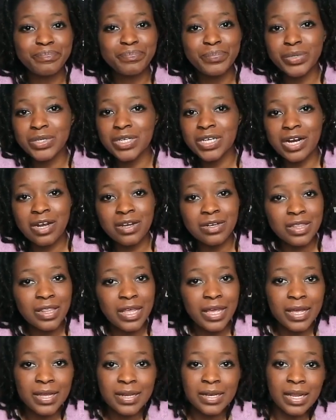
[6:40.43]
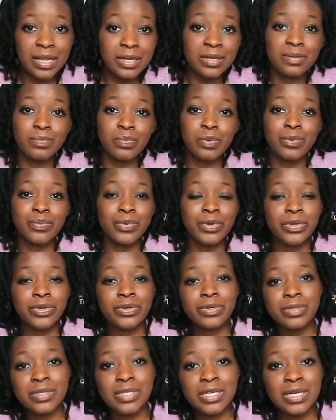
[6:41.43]
put it out there, let people
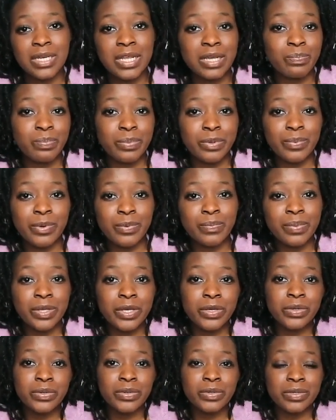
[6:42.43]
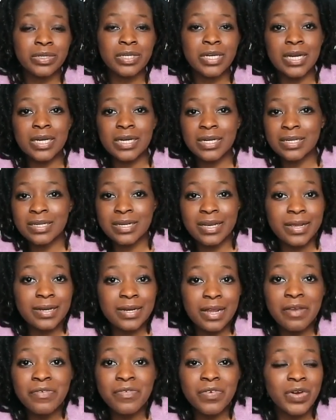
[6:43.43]
use it, let people be healed, and
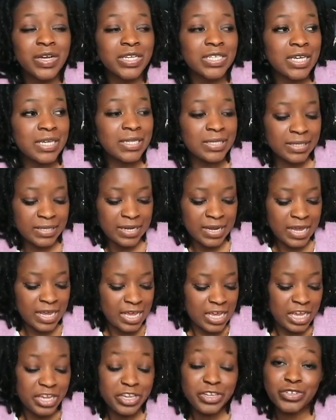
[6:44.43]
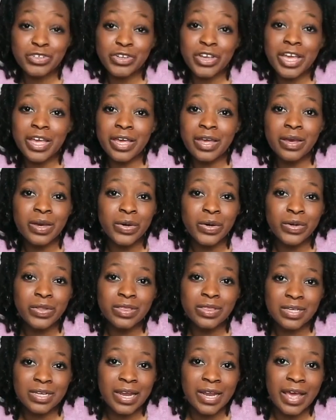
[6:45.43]
let everyone just enjoy a
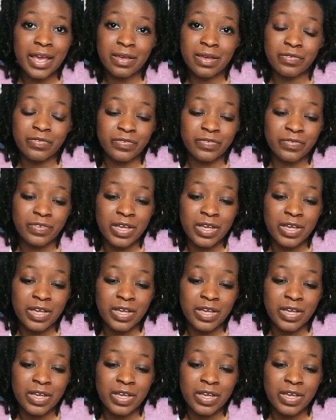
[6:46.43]
healthy life.